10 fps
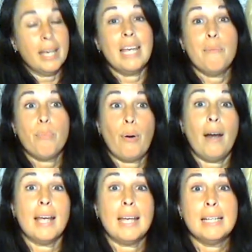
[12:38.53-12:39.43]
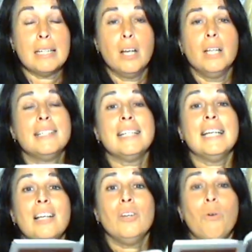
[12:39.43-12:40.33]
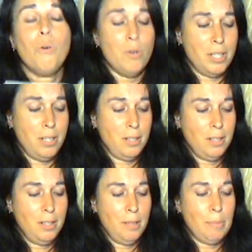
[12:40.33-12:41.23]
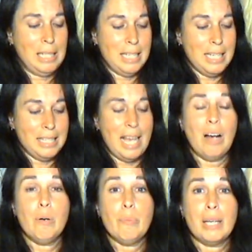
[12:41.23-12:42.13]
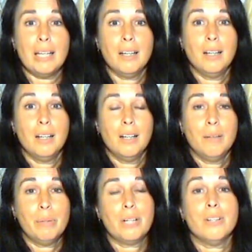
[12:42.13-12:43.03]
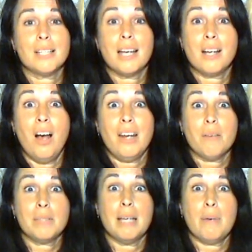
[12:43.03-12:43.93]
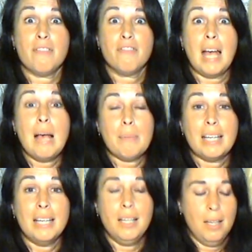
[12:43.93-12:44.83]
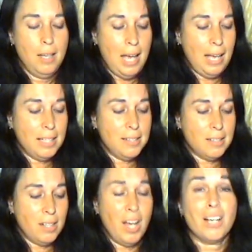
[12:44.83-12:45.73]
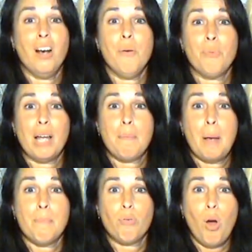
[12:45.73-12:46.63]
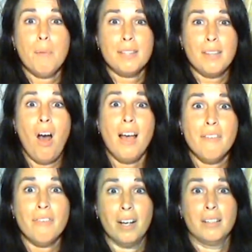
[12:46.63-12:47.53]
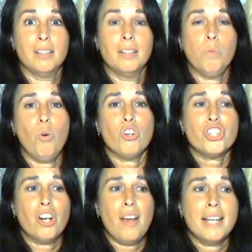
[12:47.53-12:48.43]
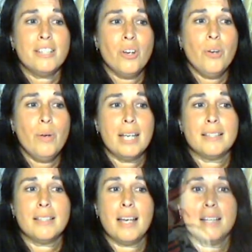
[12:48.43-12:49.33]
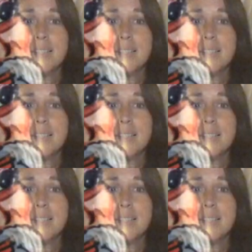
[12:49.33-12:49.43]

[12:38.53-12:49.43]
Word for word: he prayed, Dear Lord, please help me because I can't upset my family and I can't break my promise either. What shall I do? He said.